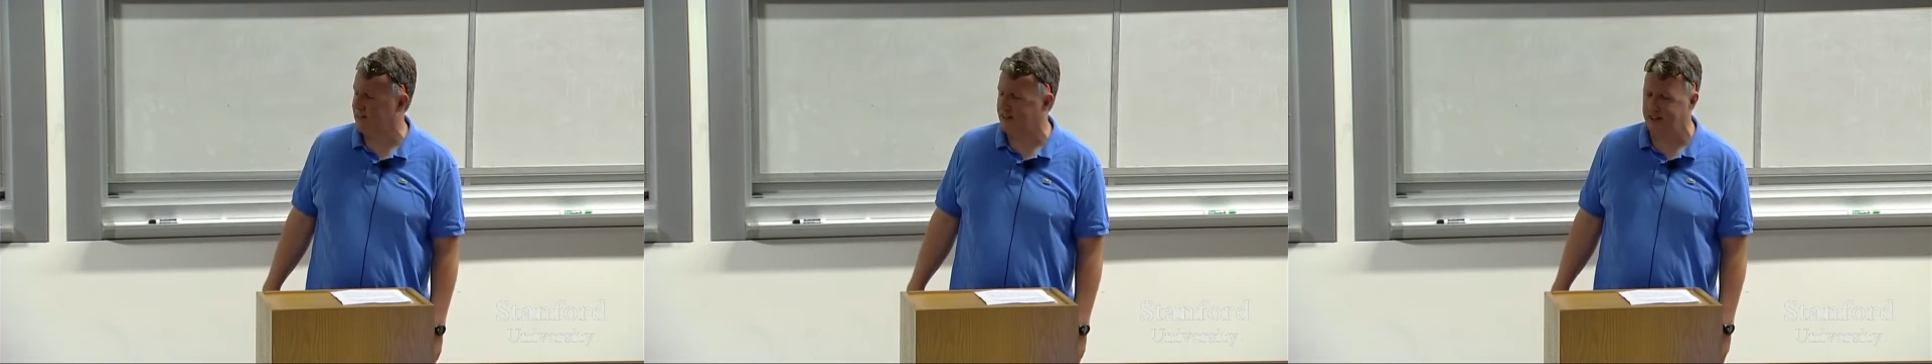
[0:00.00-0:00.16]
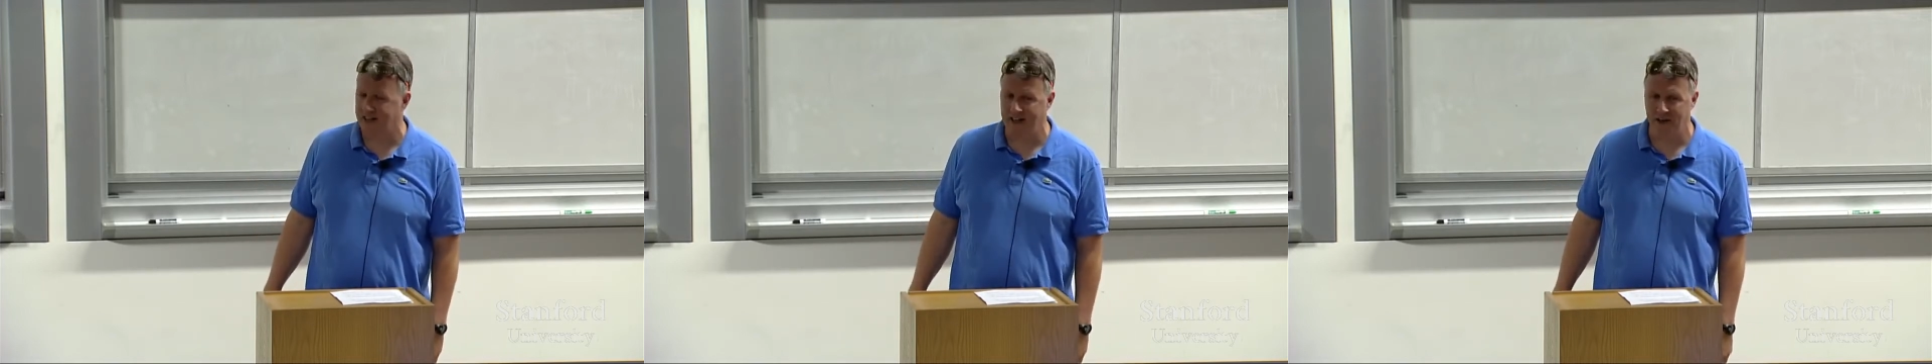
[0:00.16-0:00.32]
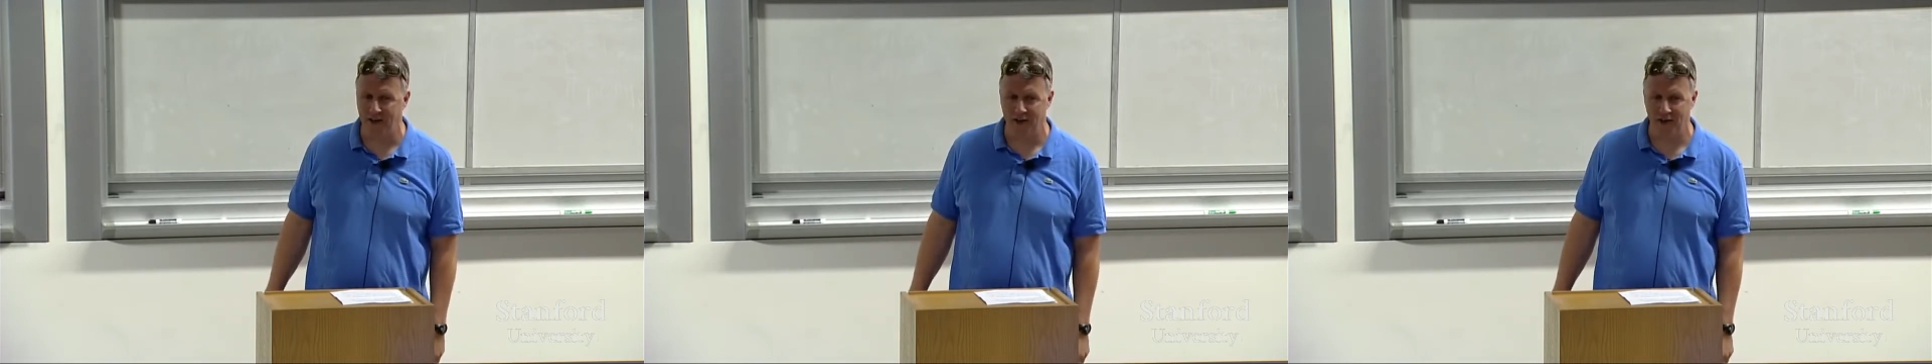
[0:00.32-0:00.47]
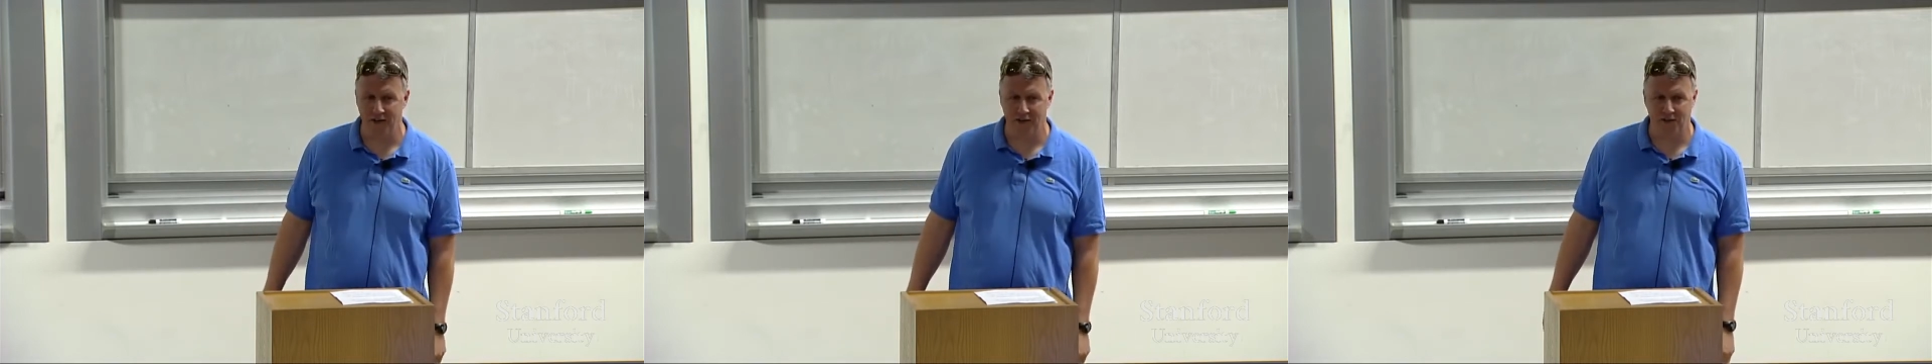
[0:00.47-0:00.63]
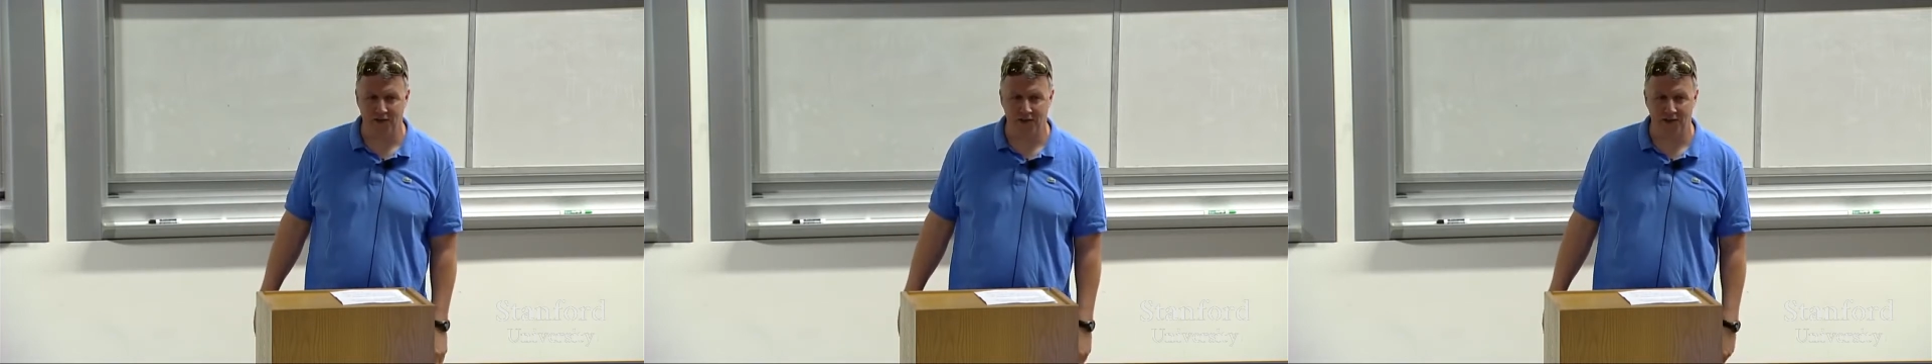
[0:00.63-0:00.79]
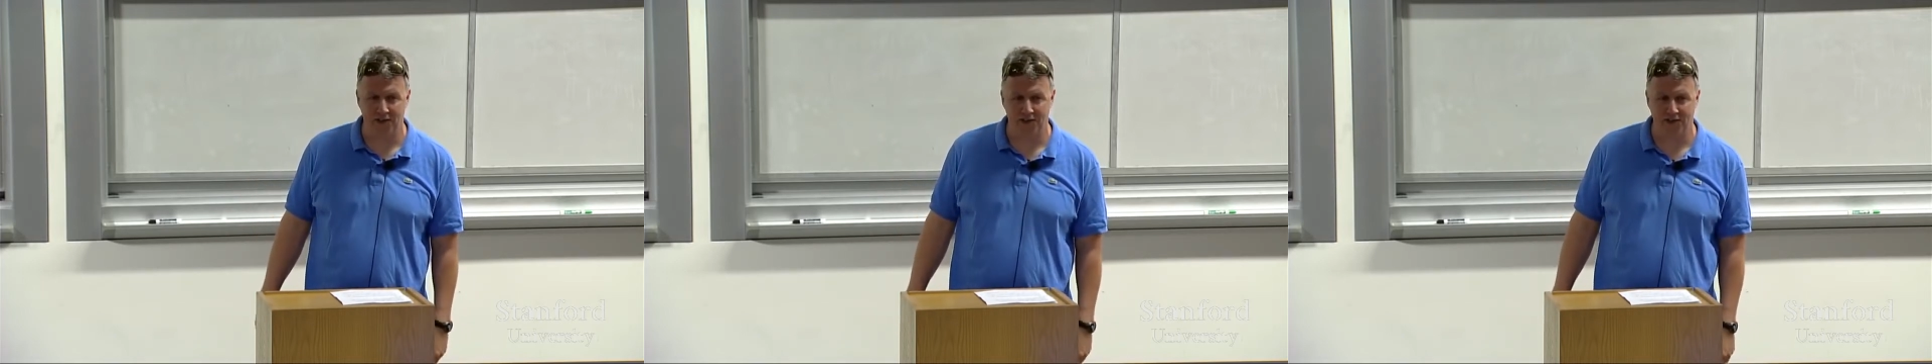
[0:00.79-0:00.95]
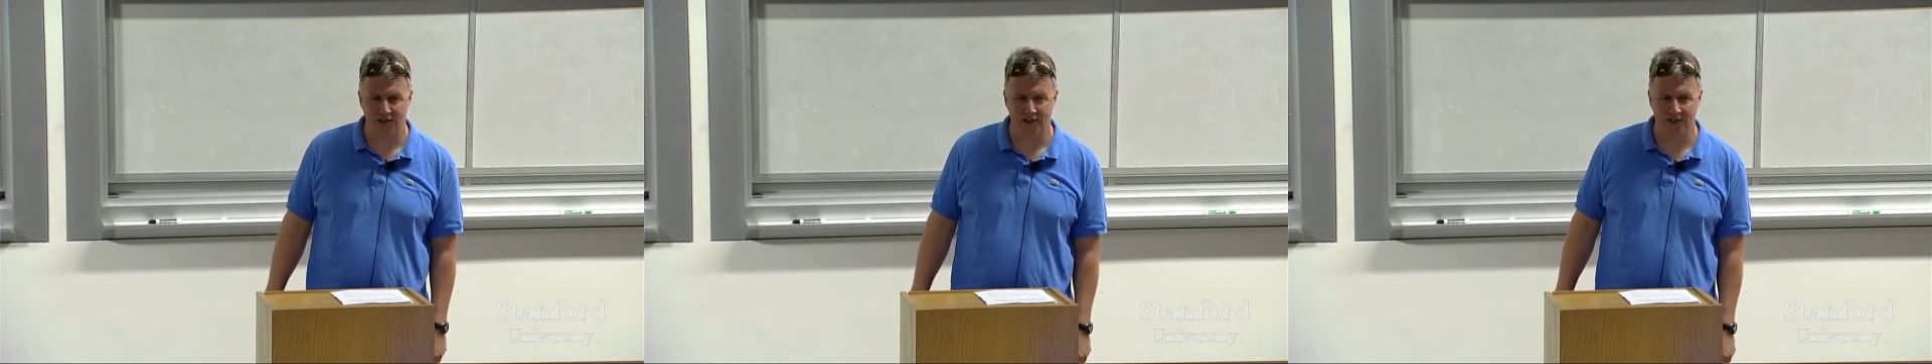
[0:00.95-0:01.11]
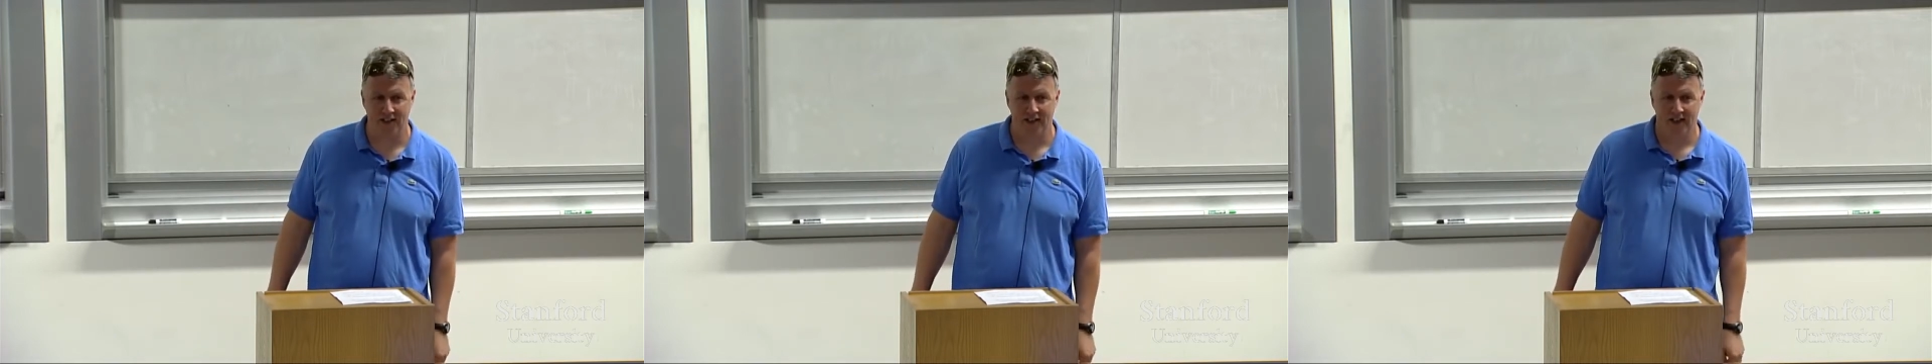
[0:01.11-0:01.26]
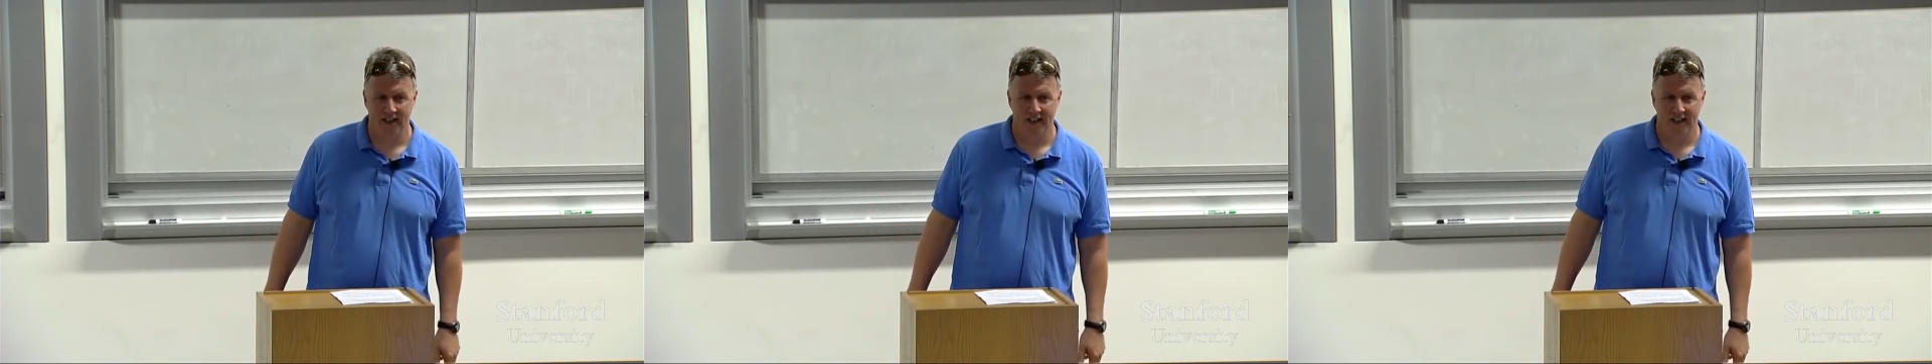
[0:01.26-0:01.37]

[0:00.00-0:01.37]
to hire their first